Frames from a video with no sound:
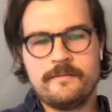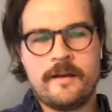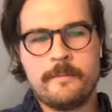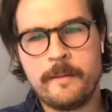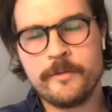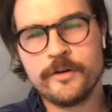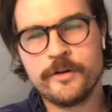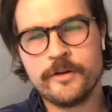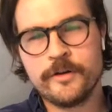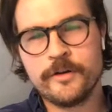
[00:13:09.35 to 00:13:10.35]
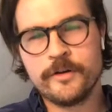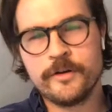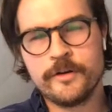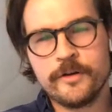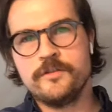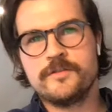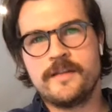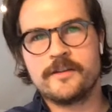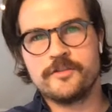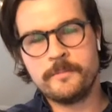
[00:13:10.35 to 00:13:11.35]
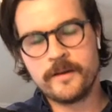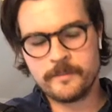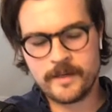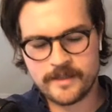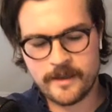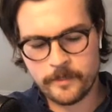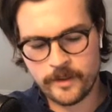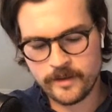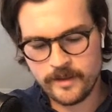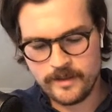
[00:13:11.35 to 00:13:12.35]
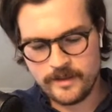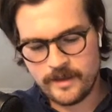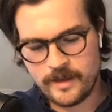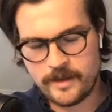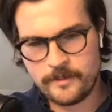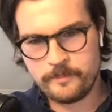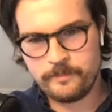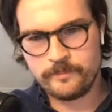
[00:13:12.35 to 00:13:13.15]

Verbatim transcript: and I'm, I'm going to show you some of the tools I use to actually bucket my time, but um,